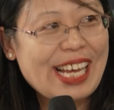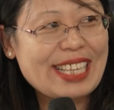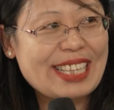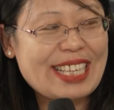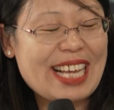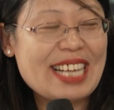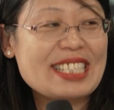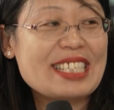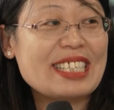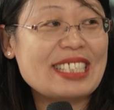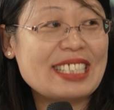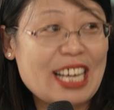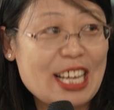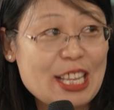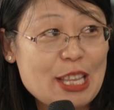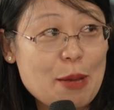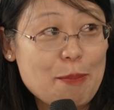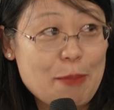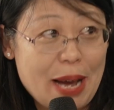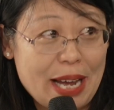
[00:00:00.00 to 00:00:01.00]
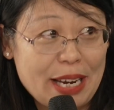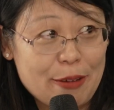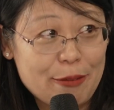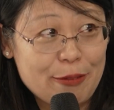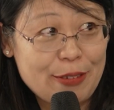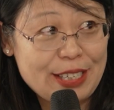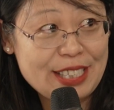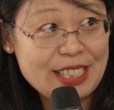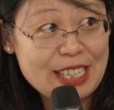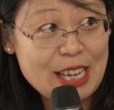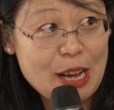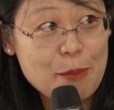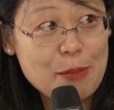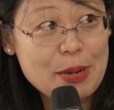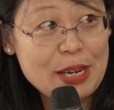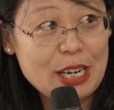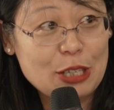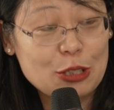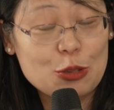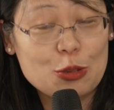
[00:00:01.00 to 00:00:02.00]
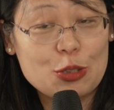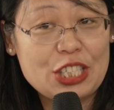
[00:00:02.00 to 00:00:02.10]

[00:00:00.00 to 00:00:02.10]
That's another benefit compared to